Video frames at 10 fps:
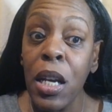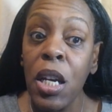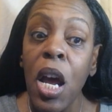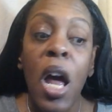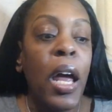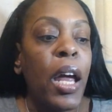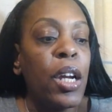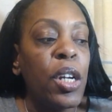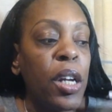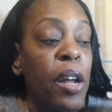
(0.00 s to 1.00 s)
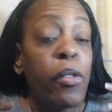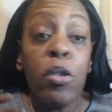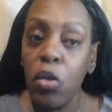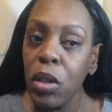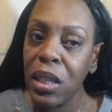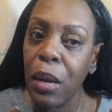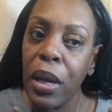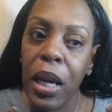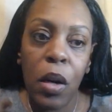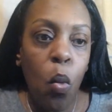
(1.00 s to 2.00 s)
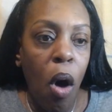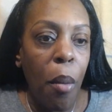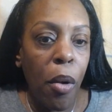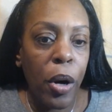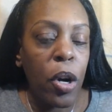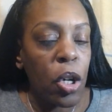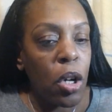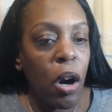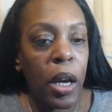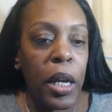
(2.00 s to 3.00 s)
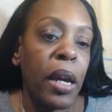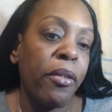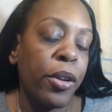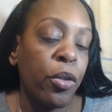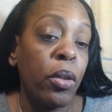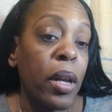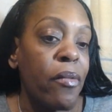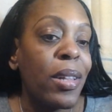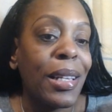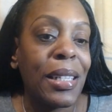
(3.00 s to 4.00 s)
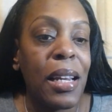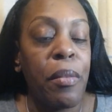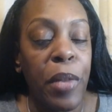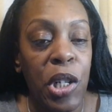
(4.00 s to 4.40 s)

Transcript: and if you do see me in Walmart or Target if you live in the state of Michigan